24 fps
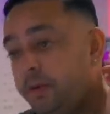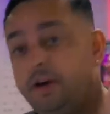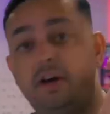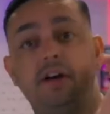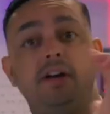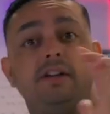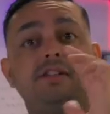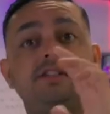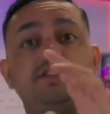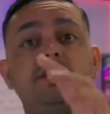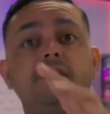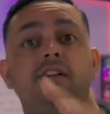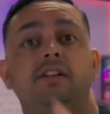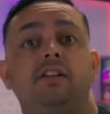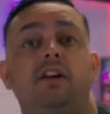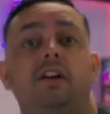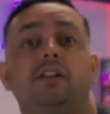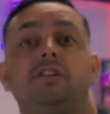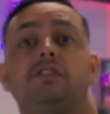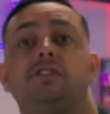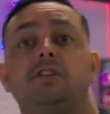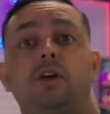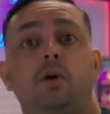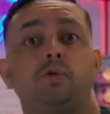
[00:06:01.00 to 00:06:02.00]
person
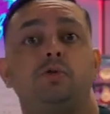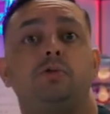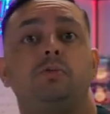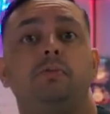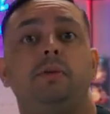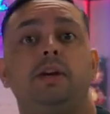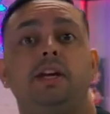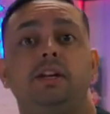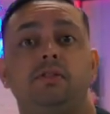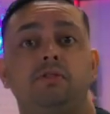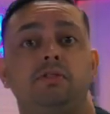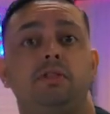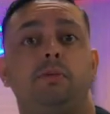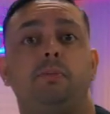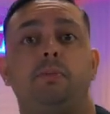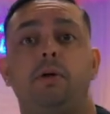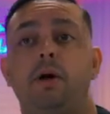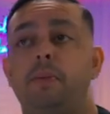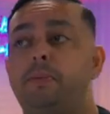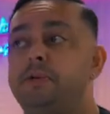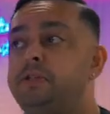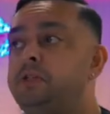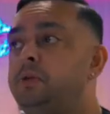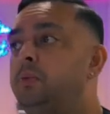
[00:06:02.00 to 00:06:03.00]
on social media in the
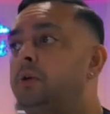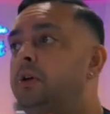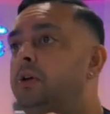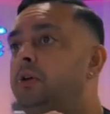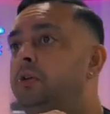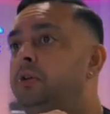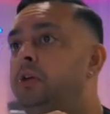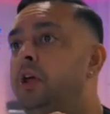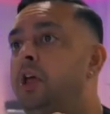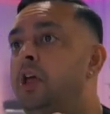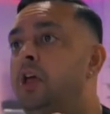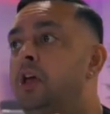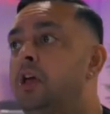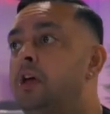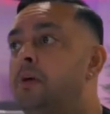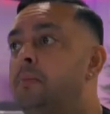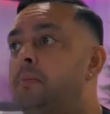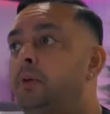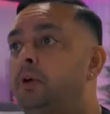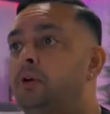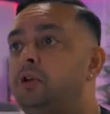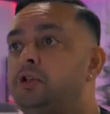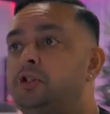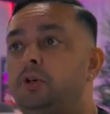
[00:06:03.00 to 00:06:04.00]
property world,
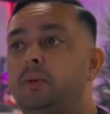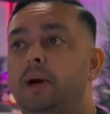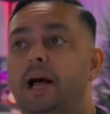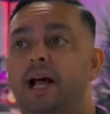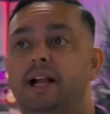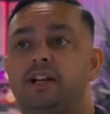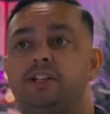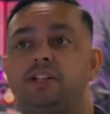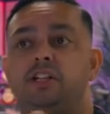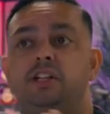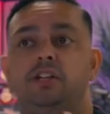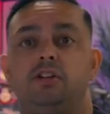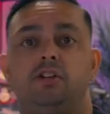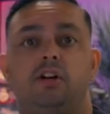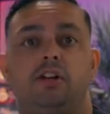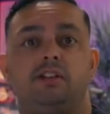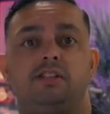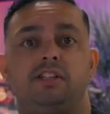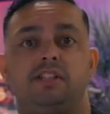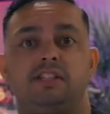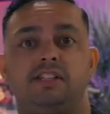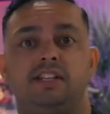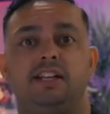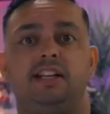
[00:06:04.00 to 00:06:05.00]
because you actually
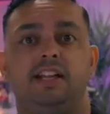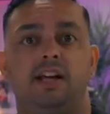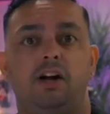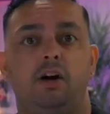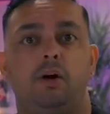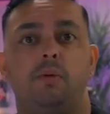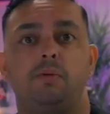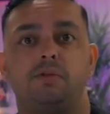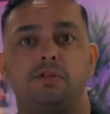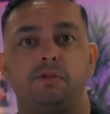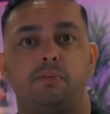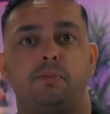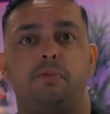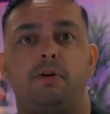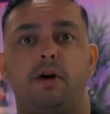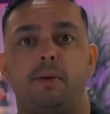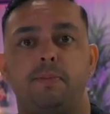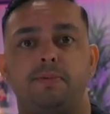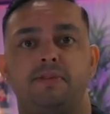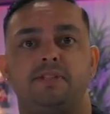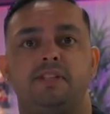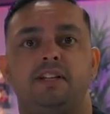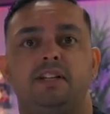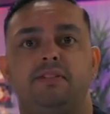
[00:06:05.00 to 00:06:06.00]
got to see that I was a
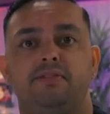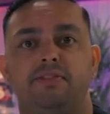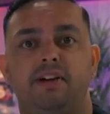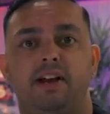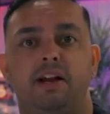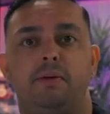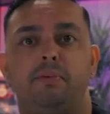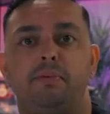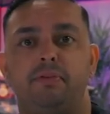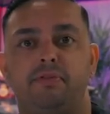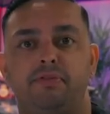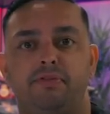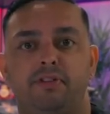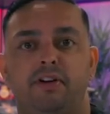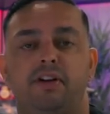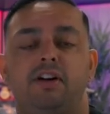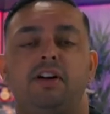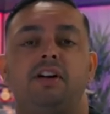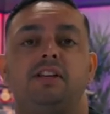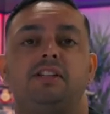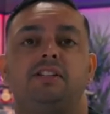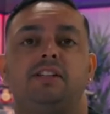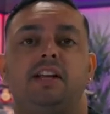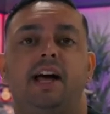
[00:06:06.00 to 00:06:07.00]
property developer
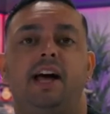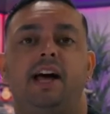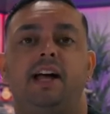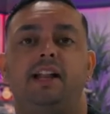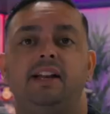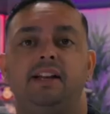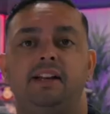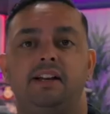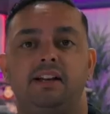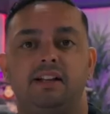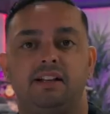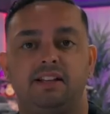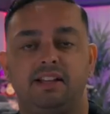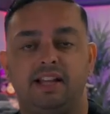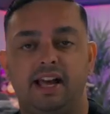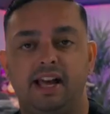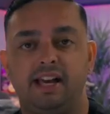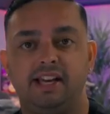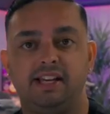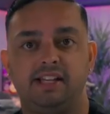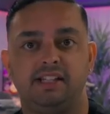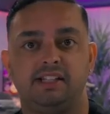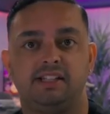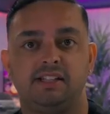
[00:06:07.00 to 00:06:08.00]
first, and
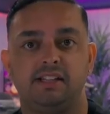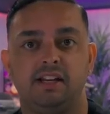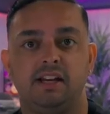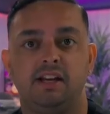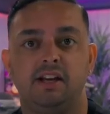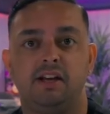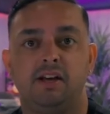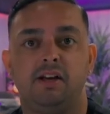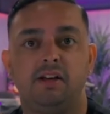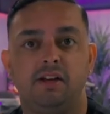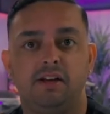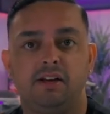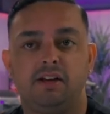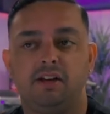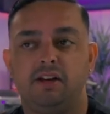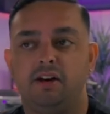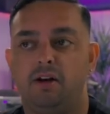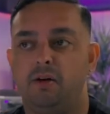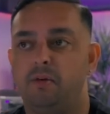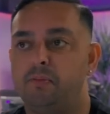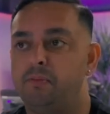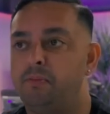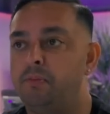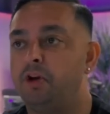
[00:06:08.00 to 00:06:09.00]
that is, you
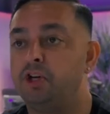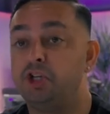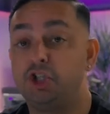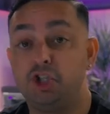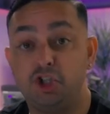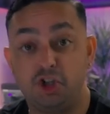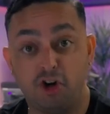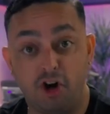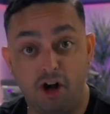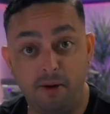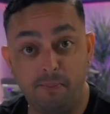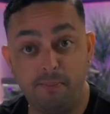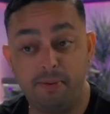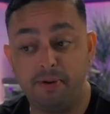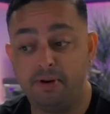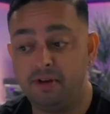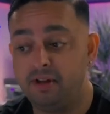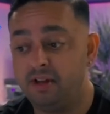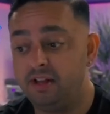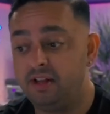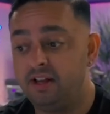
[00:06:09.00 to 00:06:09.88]
know, my job.